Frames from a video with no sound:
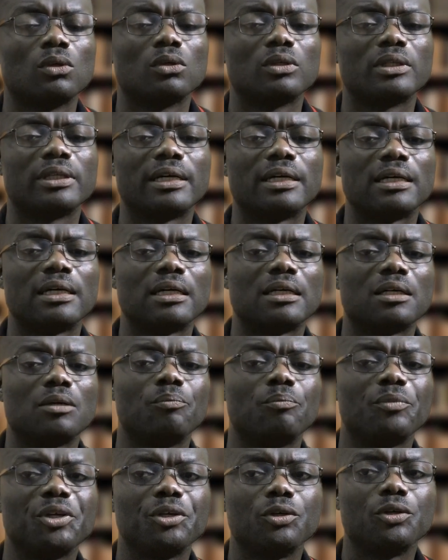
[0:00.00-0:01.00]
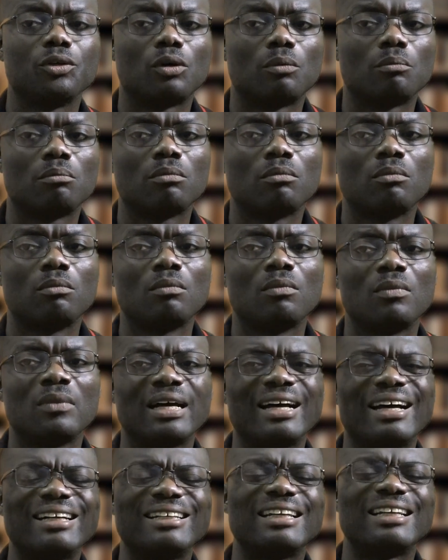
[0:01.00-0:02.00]
the medium
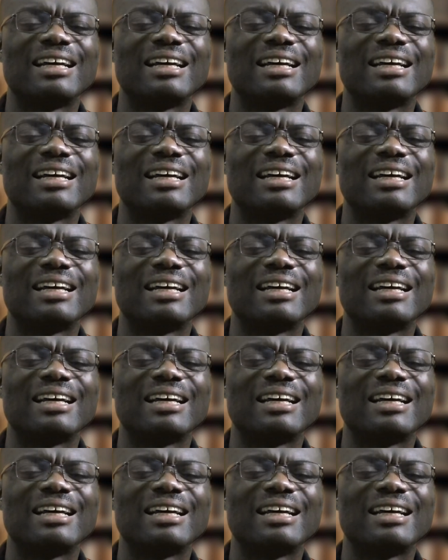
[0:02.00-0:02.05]
and